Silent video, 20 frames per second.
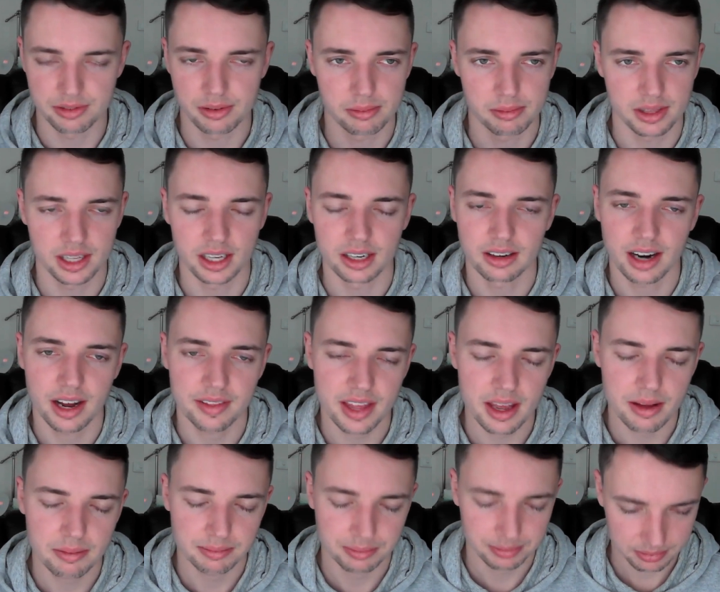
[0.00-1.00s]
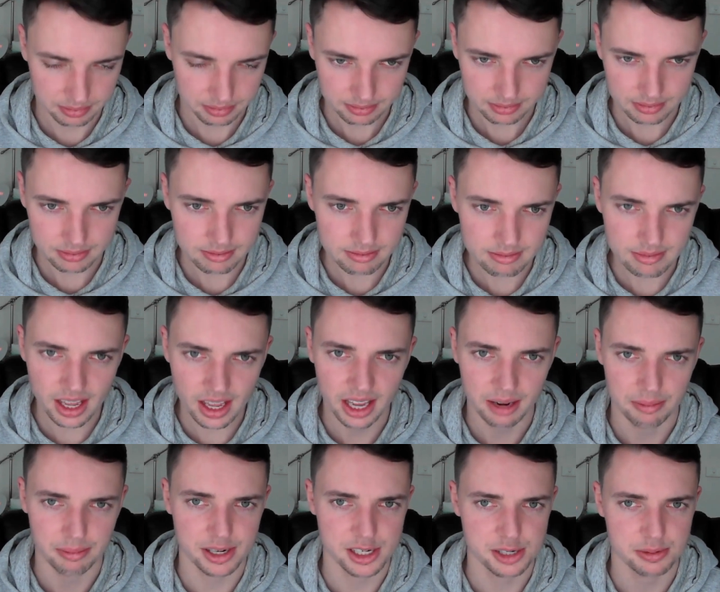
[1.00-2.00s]
of them that are out there,
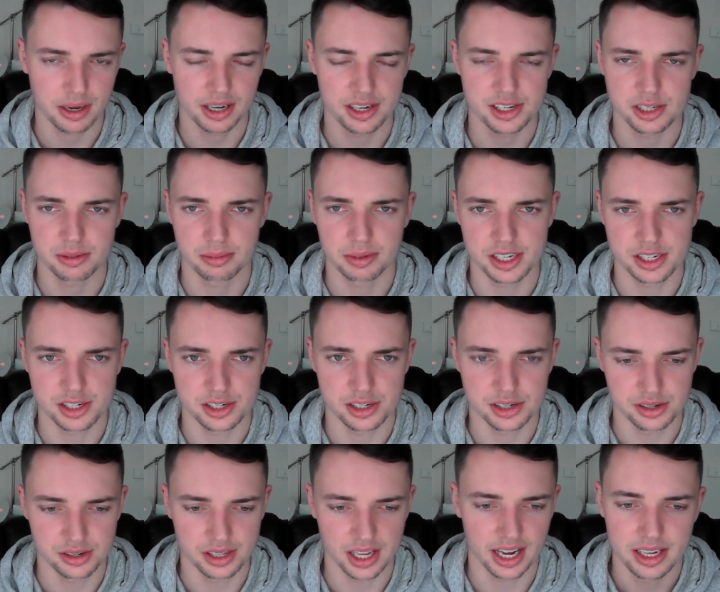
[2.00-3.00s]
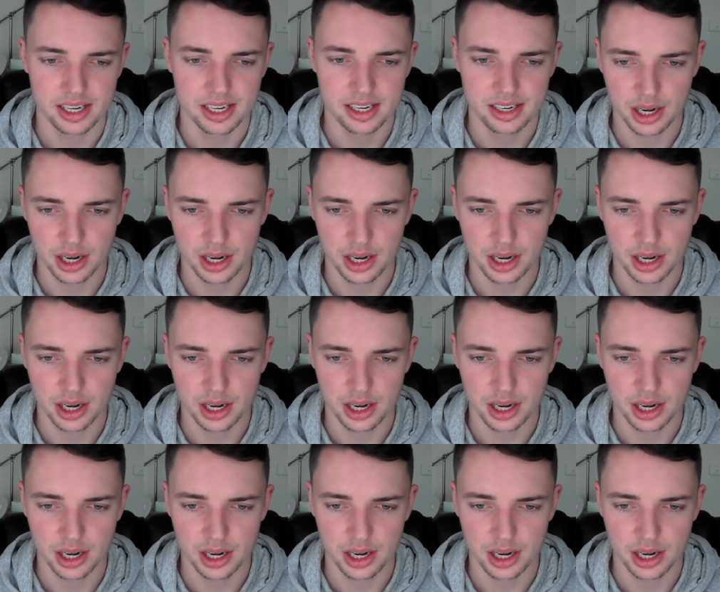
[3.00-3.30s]
and Buzzsprout is the place to do that.